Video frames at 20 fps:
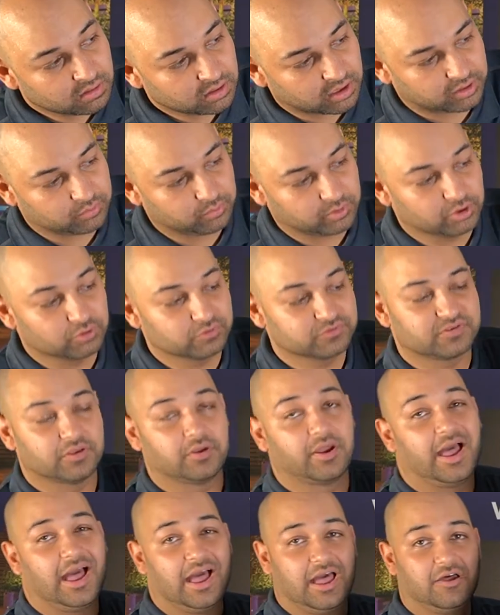And we
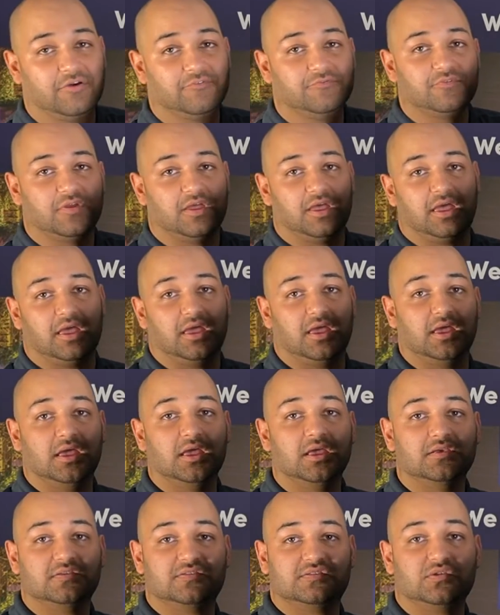also have a
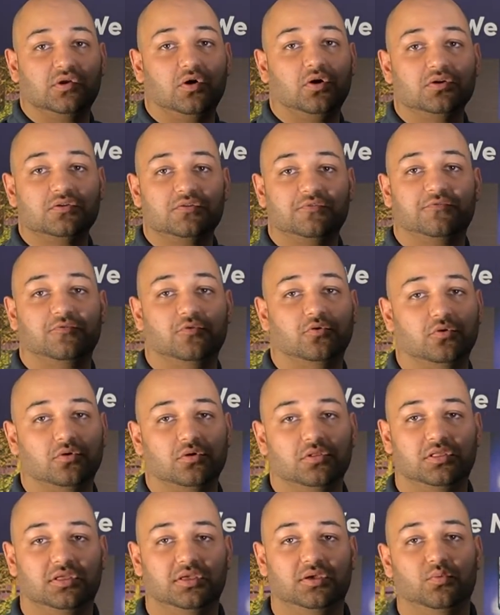slot
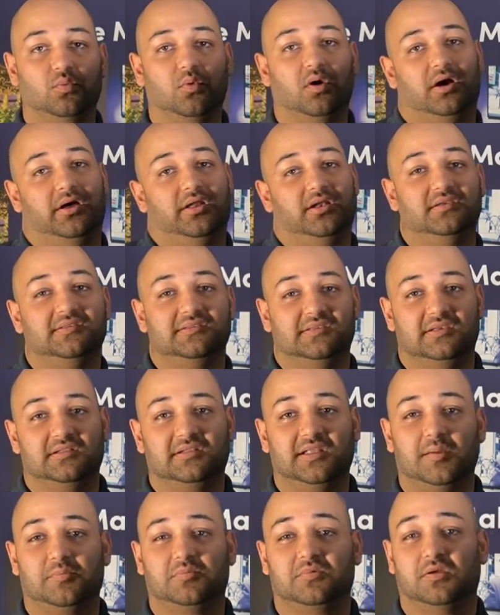for the wireless
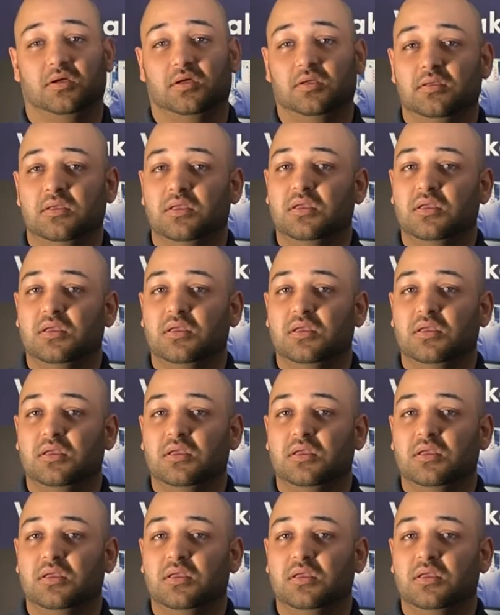adapter.